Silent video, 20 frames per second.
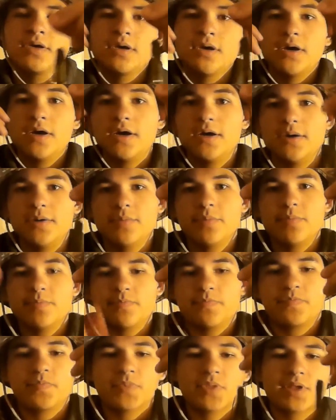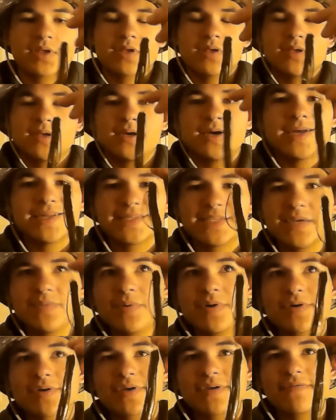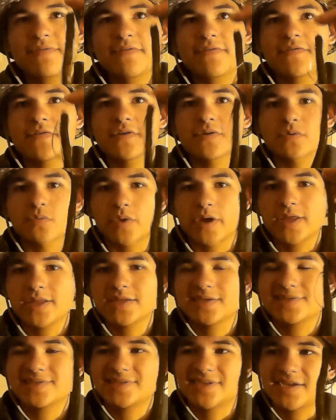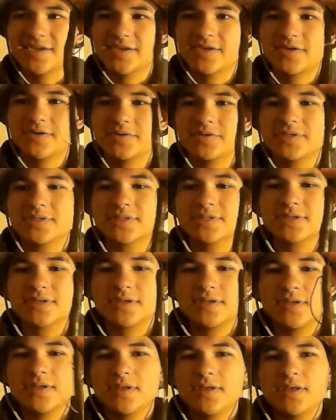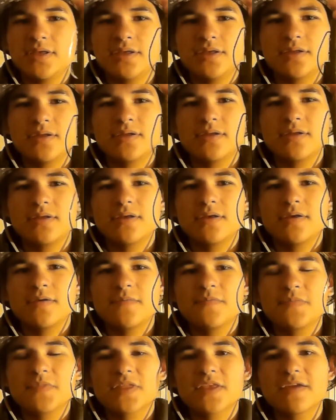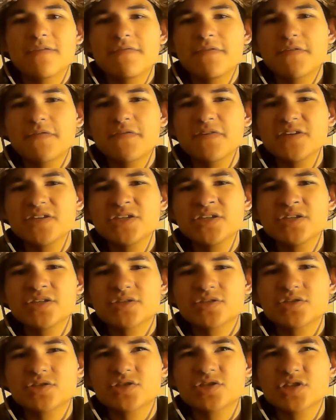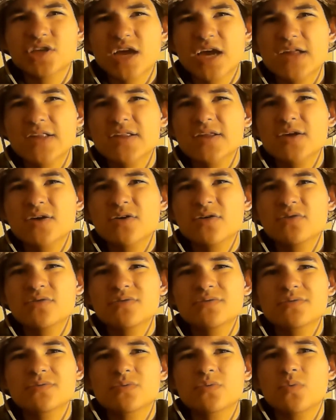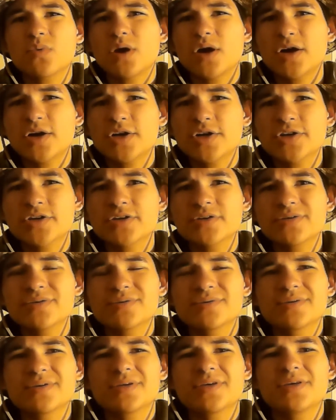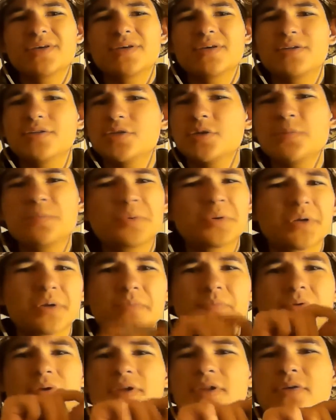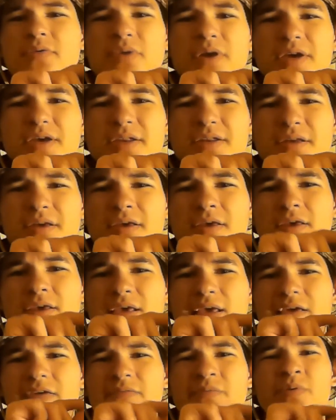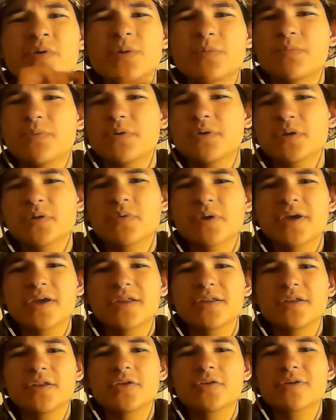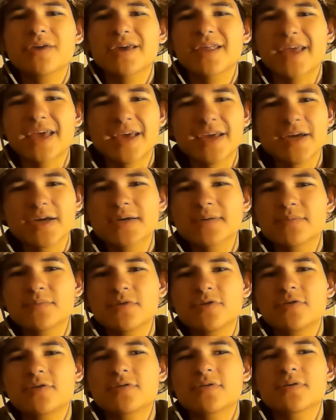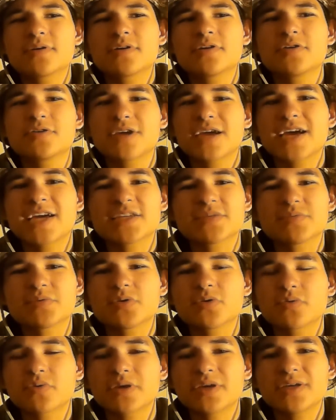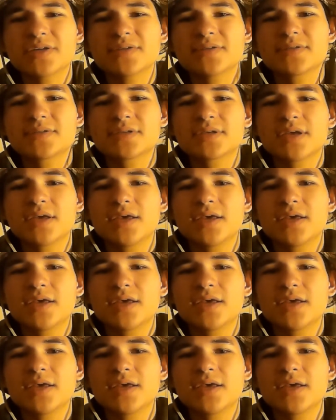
A tip I'll give you for a weightless Senko is if you're fishing shallow water, don't put a bullet weight. If you put a bullet weight, you'll get hang up more, you'll catch more weeds,